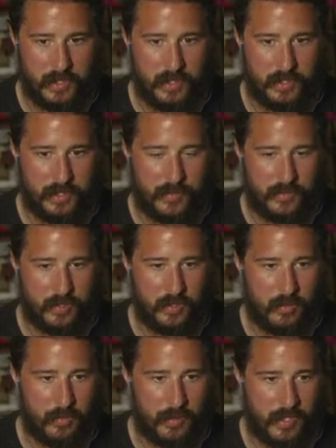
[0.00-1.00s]
And let's go
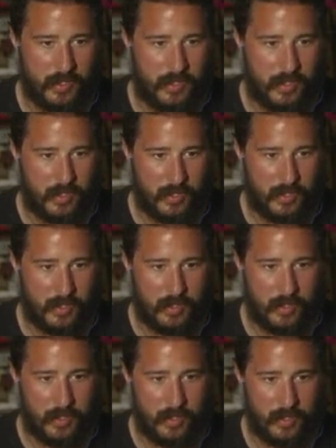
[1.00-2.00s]
with.
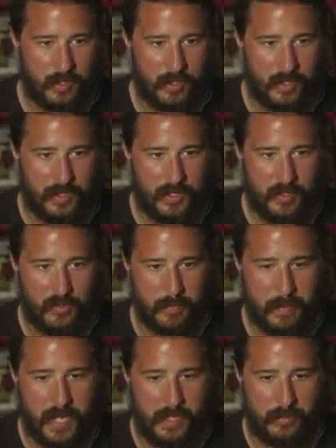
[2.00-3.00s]
I think they're the
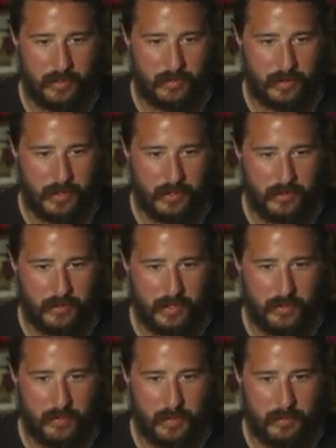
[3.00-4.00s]
Pirates, right? I
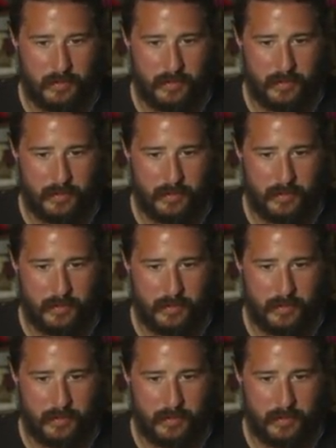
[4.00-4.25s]
don't remember.